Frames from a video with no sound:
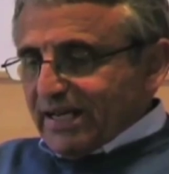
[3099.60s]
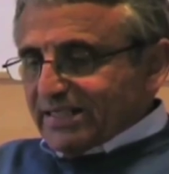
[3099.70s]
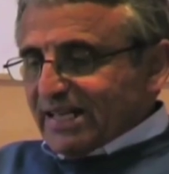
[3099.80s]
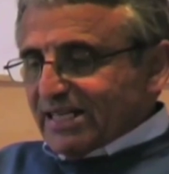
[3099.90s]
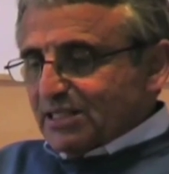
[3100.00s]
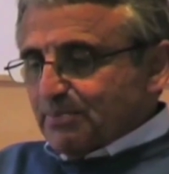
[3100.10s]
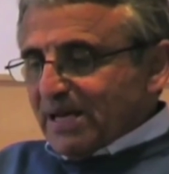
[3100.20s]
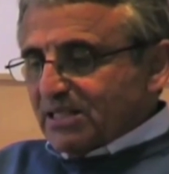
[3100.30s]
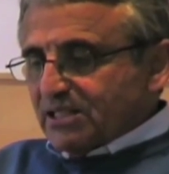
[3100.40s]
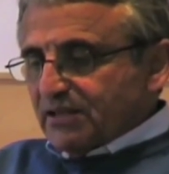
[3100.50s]
it's
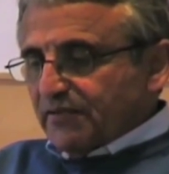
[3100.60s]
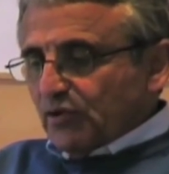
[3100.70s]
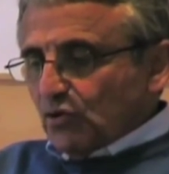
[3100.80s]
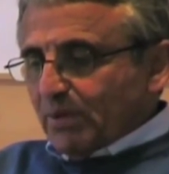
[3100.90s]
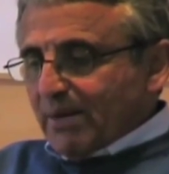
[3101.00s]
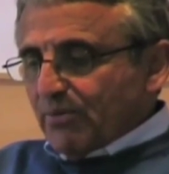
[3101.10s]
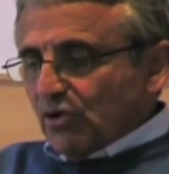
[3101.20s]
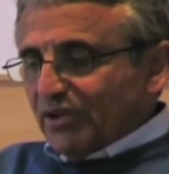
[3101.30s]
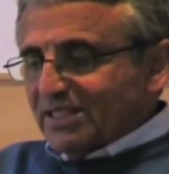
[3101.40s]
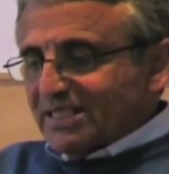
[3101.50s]
expected to fall by more
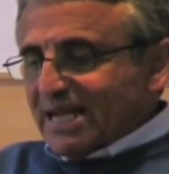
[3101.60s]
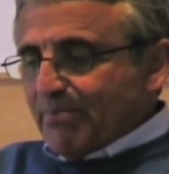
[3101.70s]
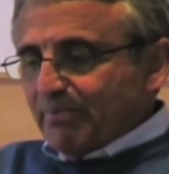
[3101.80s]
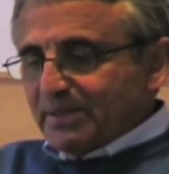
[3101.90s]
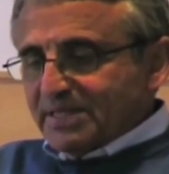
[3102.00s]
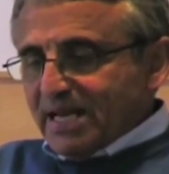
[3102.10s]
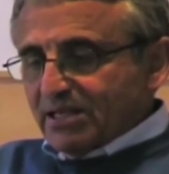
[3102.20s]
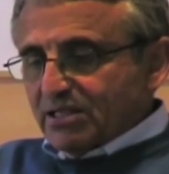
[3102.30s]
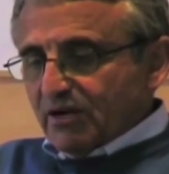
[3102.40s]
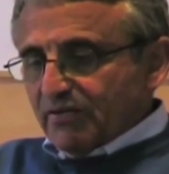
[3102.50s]
than
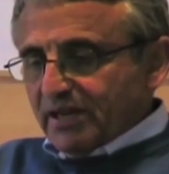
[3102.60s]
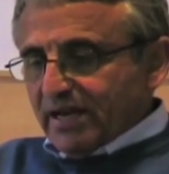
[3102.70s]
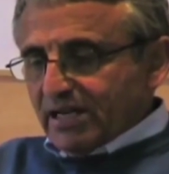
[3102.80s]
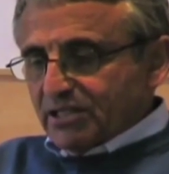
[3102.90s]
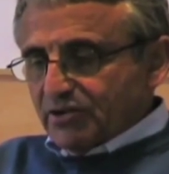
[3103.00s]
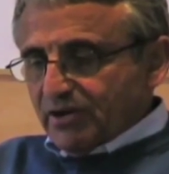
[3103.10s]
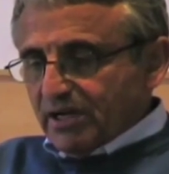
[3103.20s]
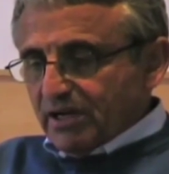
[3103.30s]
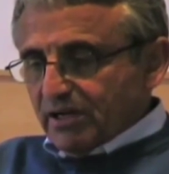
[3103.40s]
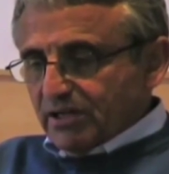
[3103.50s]
10% over the next 3
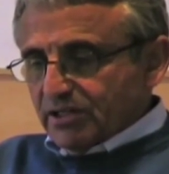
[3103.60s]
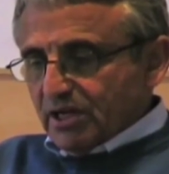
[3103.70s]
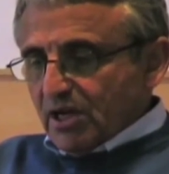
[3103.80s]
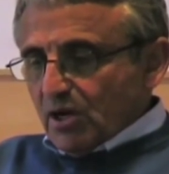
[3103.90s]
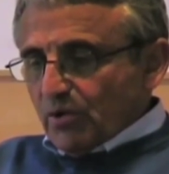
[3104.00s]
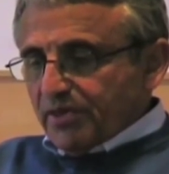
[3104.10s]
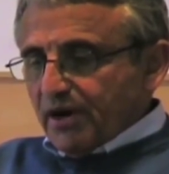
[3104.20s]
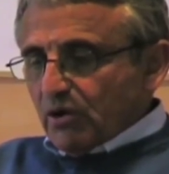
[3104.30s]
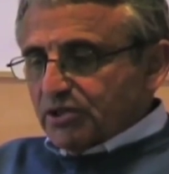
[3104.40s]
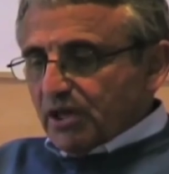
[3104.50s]
years, with
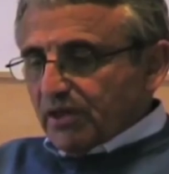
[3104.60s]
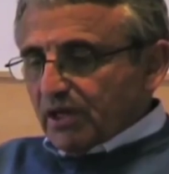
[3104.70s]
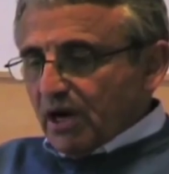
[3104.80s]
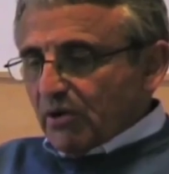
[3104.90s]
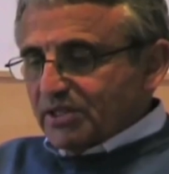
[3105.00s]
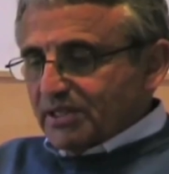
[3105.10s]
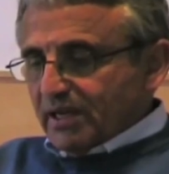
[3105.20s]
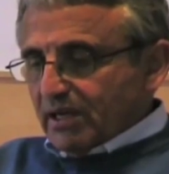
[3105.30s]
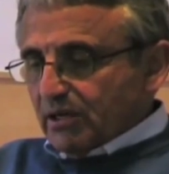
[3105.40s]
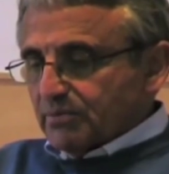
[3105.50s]
those on the lowest
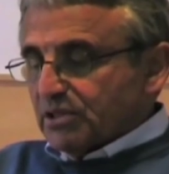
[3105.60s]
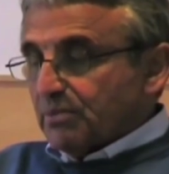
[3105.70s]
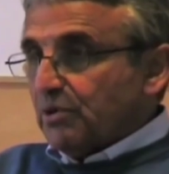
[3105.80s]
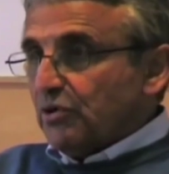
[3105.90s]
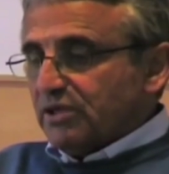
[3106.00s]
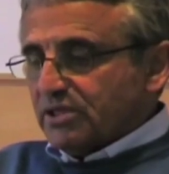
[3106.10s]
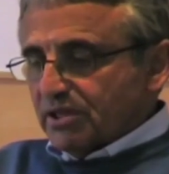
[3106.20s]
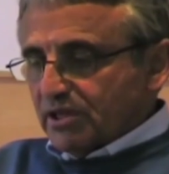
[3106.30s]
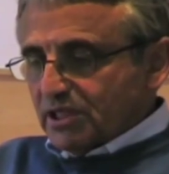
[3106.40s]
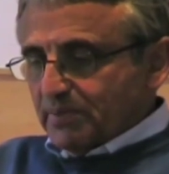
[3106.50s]
incomes, the poorest
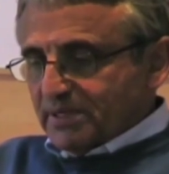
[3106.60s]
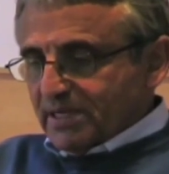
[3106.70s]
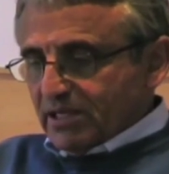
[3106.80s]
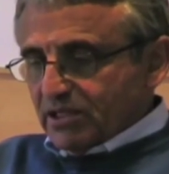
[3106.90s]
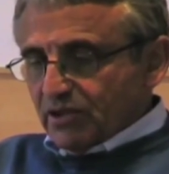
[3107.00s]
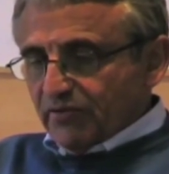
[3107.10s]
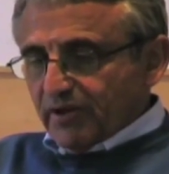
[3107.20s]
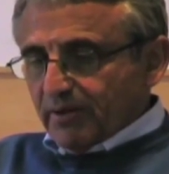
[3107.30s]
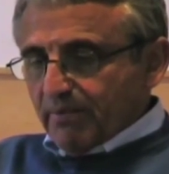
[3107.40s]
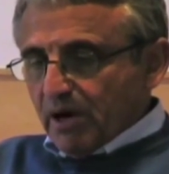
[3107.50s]
30%,
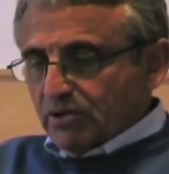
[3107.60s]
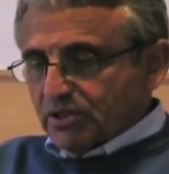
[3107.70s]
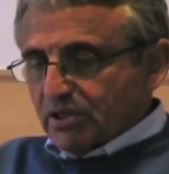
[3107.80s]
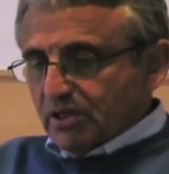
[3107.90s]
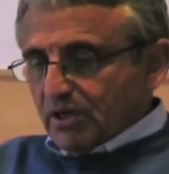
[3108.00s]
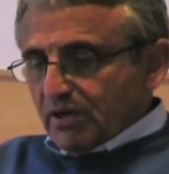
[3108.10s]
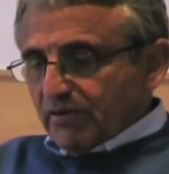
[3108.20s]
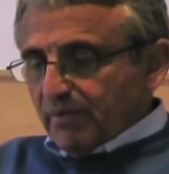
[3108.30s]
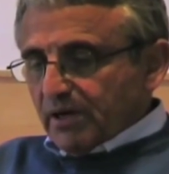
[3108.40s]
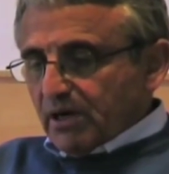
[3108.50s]
suffering most
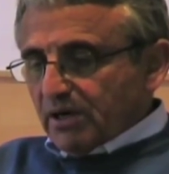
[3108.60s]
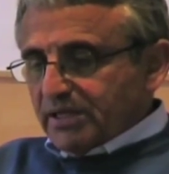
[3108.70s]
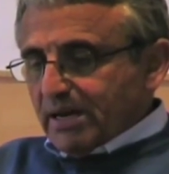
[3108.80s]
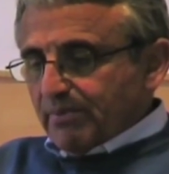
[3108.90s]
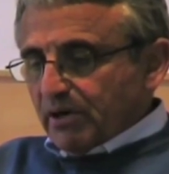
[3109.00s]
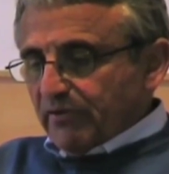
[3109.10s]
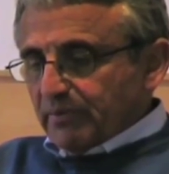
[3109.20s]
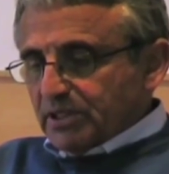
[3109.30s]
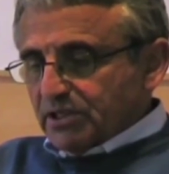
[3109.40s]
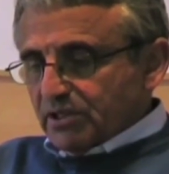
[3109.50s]
from the condemned
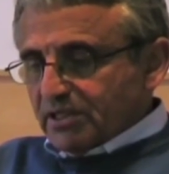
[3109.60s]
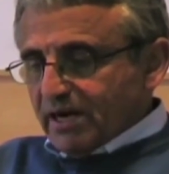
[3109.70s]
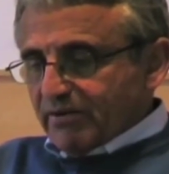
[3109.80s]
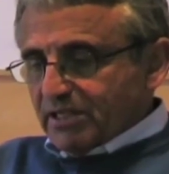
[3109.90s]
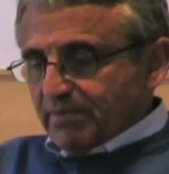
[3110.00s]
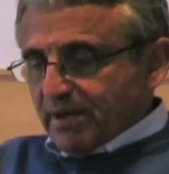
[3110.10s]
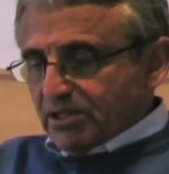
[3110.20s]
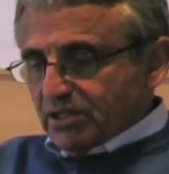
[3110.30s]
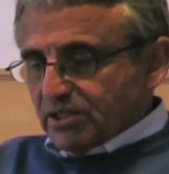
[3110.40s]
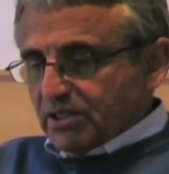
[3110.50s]
government's austerity
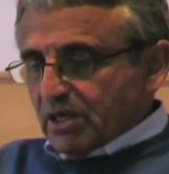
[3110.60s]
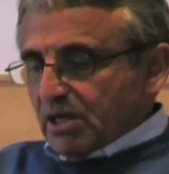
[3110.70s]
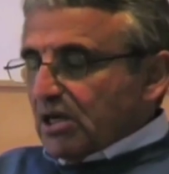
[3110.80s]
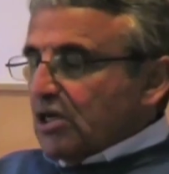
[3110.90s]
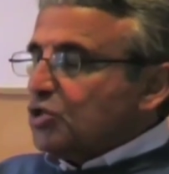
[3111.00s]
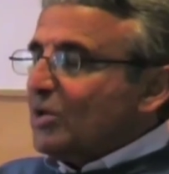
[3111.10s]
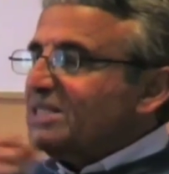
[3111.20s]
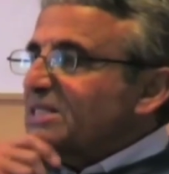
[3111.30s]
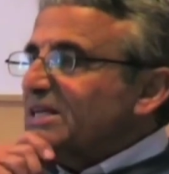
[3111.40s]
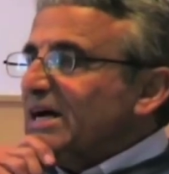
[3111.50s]
measures.
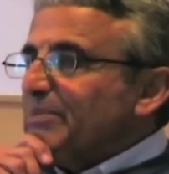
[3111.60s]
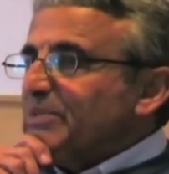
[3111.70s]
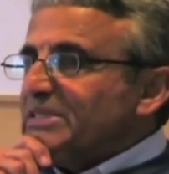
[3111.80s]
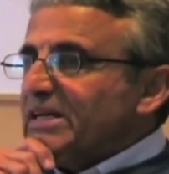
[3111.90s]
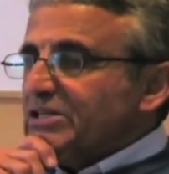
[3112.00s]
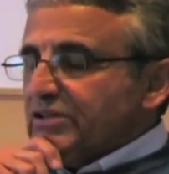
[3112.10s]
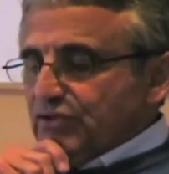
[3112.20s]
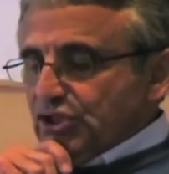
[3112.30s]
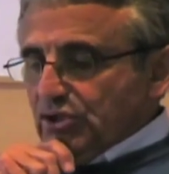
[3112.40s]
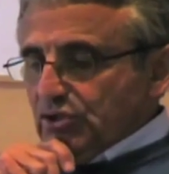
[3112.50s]
29% of
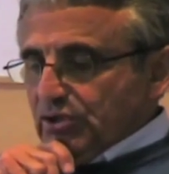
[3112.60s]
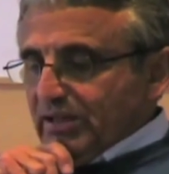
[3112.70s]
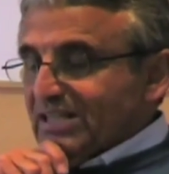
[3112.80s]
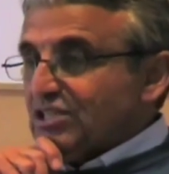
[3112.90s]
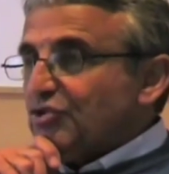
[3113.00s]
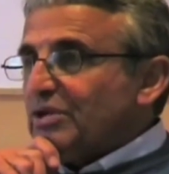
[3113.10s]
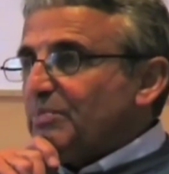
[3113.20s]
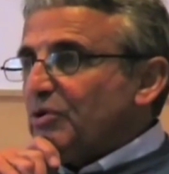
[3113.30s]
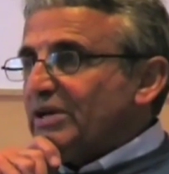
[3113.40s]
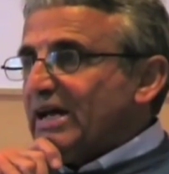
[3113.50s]
children, that's
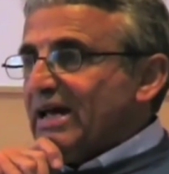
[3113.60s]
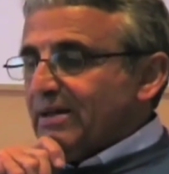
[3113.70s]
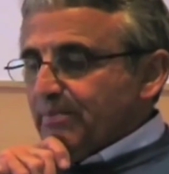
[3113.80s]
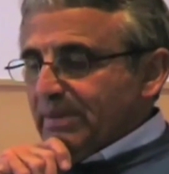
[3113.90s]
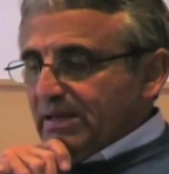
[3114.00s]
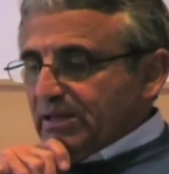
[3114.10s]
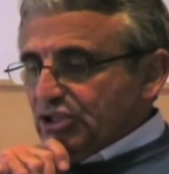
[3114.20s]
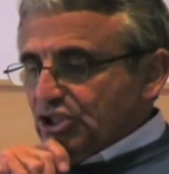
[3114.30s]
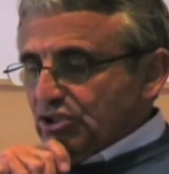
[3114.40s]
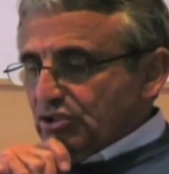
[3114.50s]
3.8 million
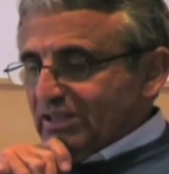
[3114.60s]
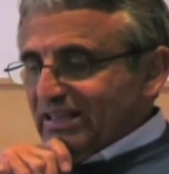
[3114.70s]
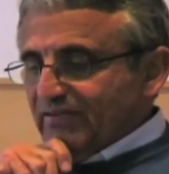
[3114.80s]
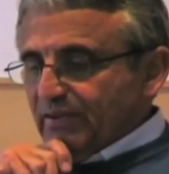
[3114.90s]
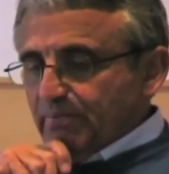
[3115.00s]
children, live in